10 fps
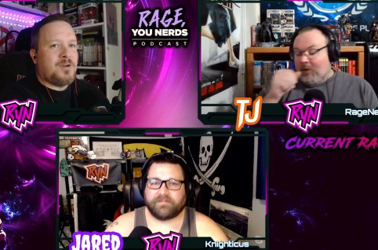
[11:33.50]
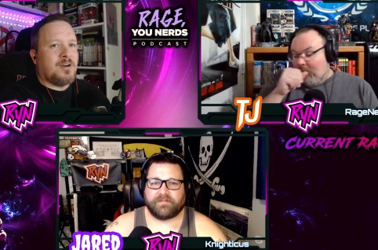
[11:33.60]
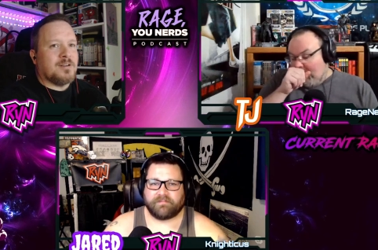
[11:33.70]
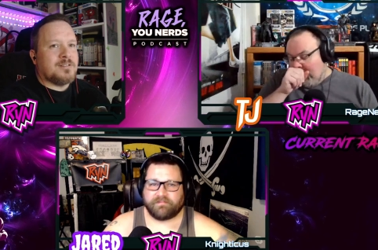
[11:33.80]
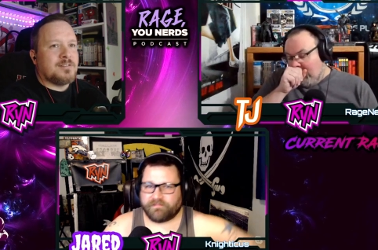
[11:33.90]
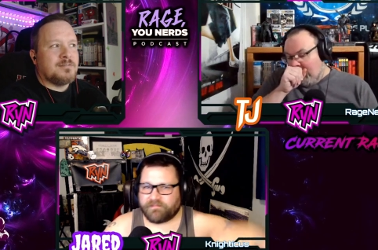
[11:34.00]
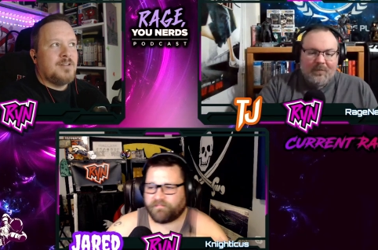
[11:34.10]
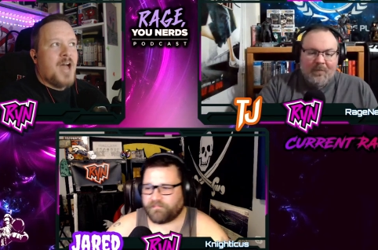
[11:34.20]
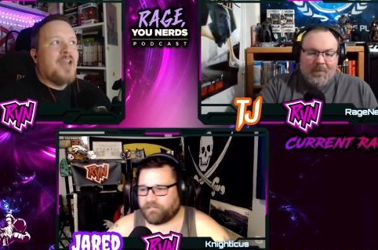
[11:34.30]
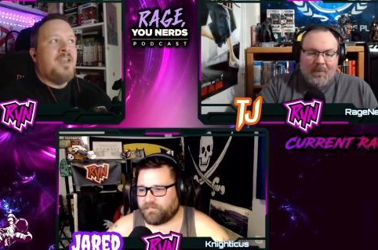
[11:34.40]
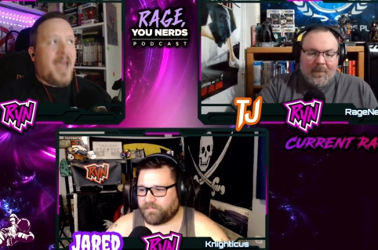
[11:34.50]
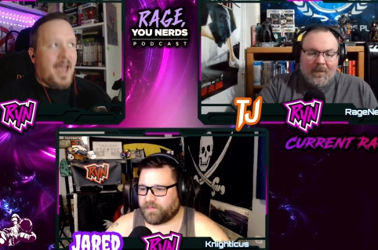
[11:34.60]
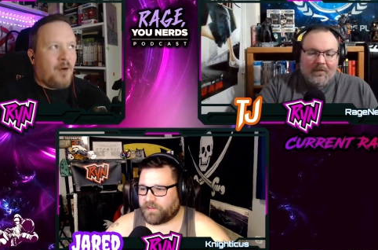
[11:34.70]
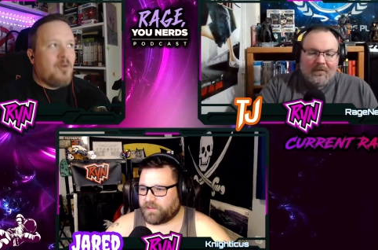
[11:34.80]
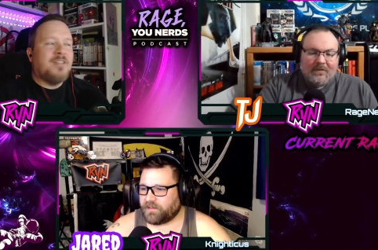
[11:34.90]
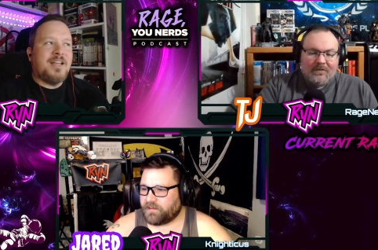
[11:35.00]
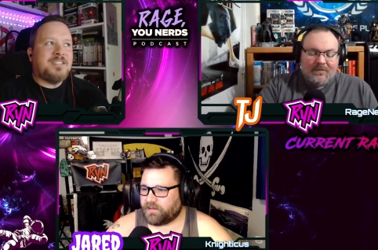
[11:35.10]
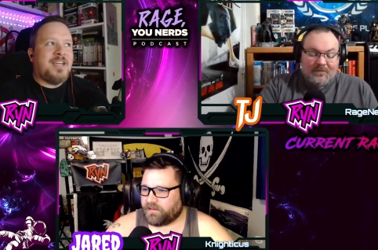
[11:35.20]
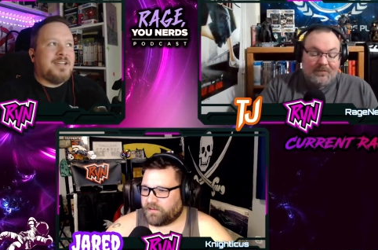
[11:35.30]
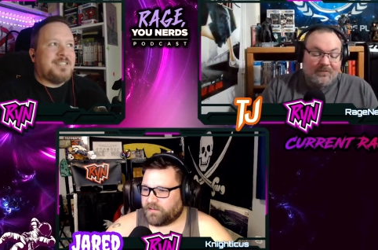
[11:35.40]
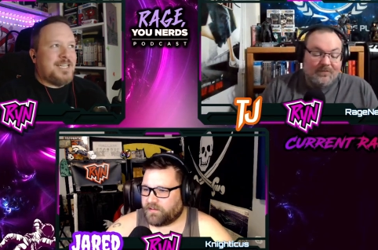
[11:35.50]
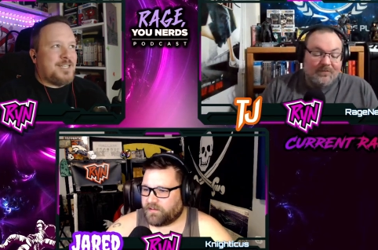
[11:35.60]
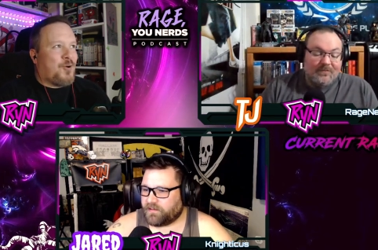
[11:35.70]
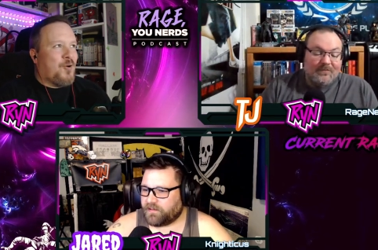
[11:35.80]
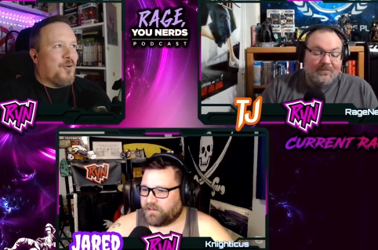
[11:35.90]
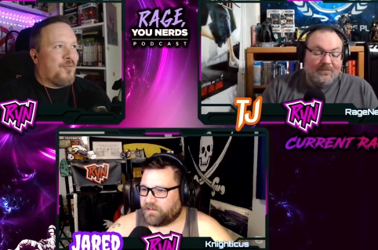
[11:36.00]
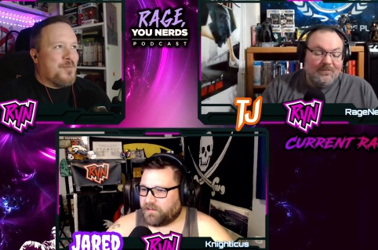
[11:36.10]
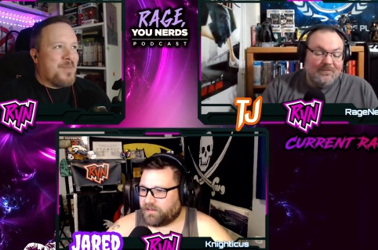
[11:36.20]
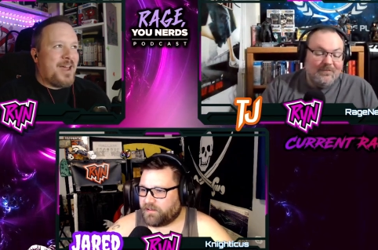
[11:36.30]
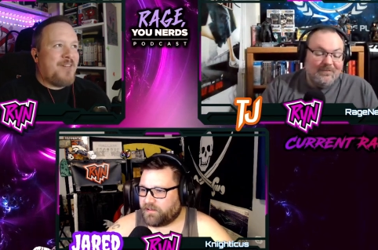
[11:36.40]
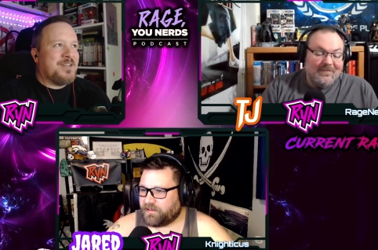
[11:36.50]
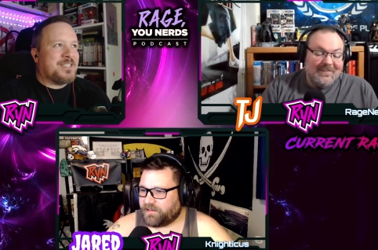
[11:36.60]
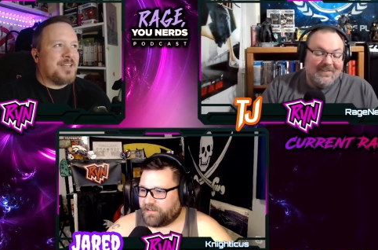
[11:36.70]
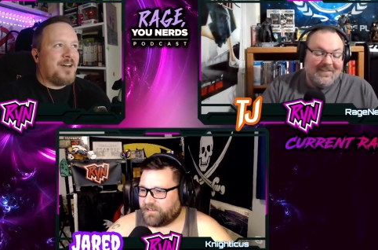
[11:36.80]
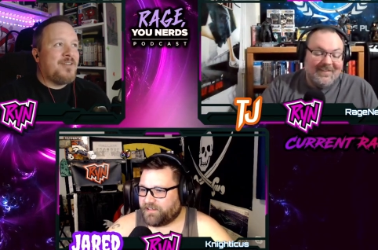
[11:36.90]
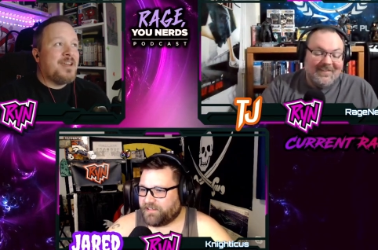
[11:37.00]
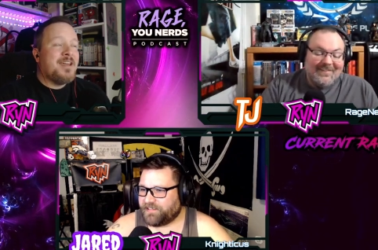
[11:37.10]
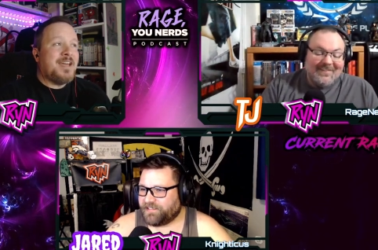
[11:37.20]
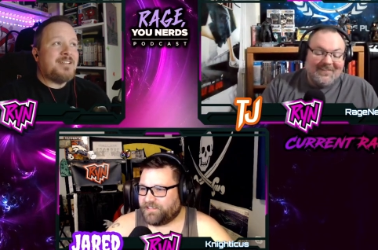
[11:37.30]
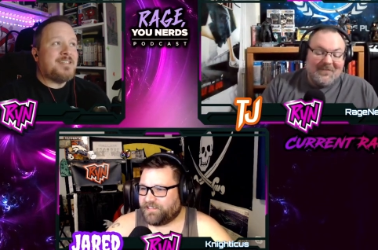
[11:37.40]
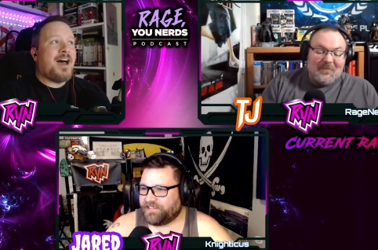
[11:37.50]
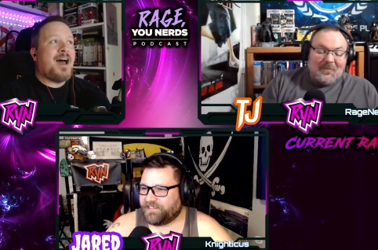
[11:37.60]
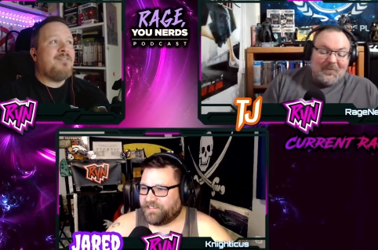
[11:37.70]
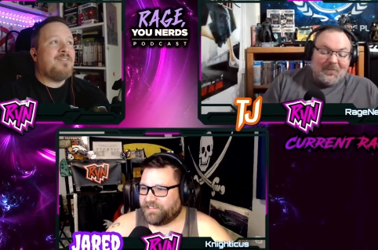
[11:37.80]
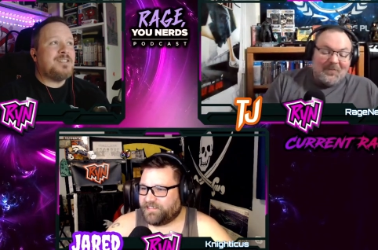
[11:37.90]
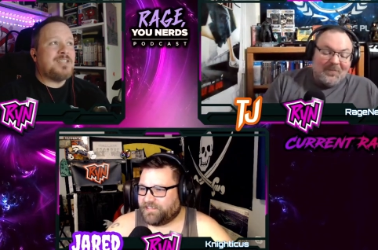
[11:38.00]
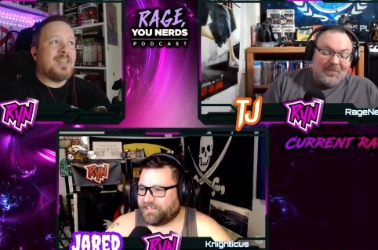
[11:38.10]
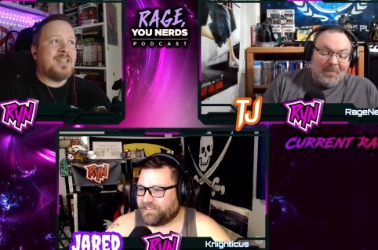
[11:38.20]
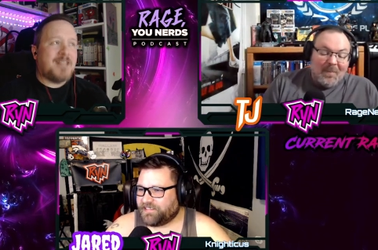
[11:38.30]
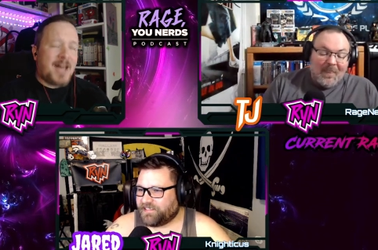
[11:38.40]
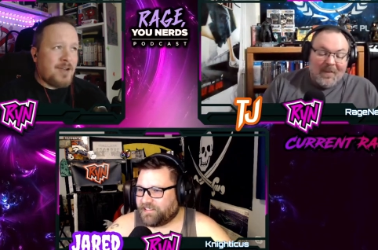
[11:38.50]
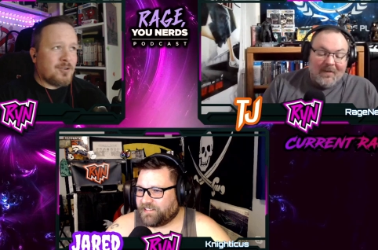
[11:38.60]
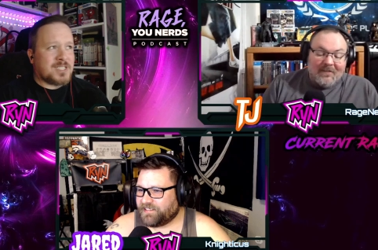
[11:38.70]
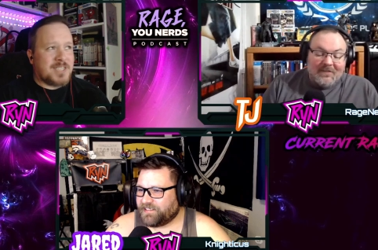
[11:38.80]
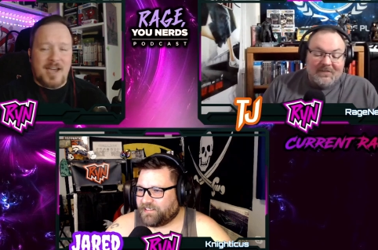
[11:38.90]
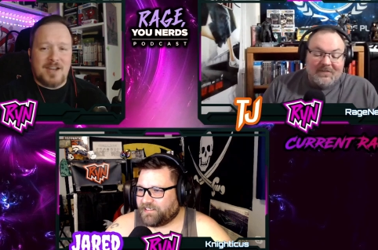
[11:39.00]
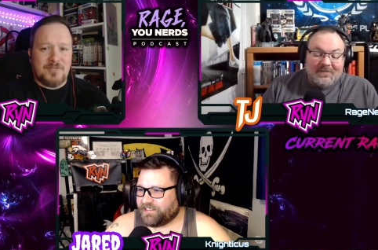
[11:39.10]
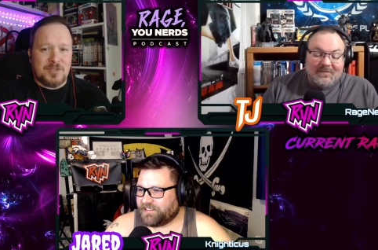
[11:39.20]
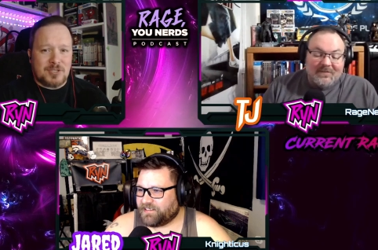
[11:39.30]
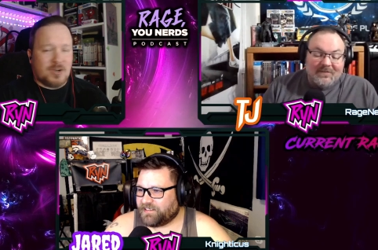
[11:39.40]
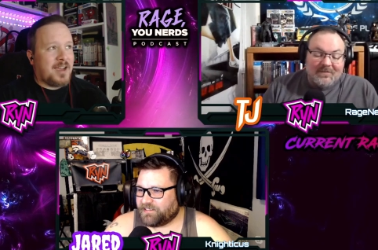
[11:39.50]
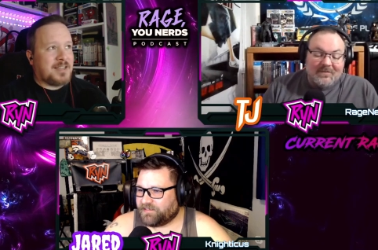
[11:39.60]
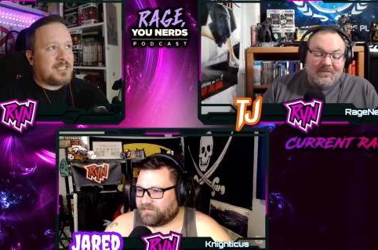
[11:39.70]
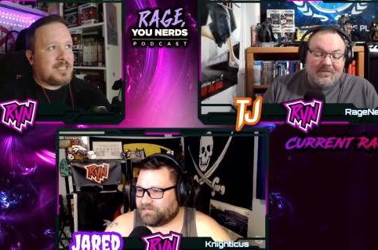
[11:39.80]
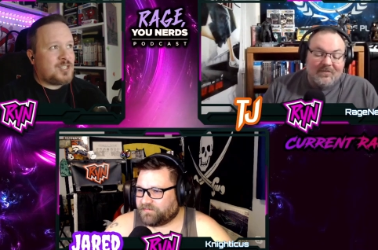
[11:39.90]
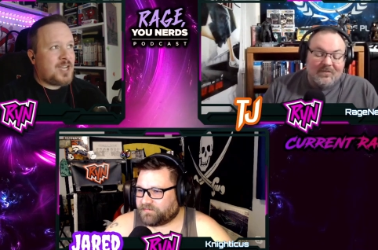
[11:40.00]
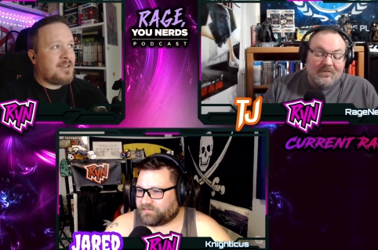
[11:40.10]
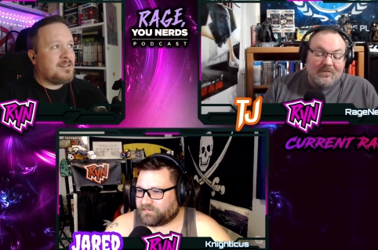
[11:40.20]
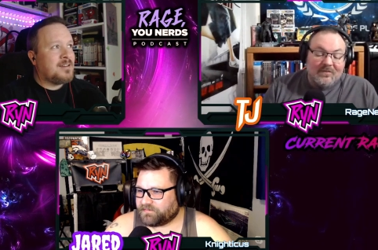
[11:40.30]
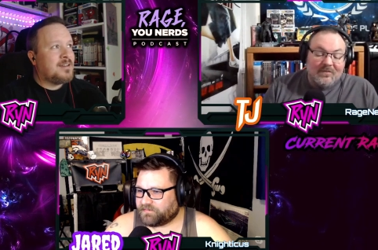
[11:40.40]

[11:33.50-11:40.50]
Speaker 1: You Nerds. Now, let's take a detour from the heavy stuff and dive into the lighter side of the strike, TJ.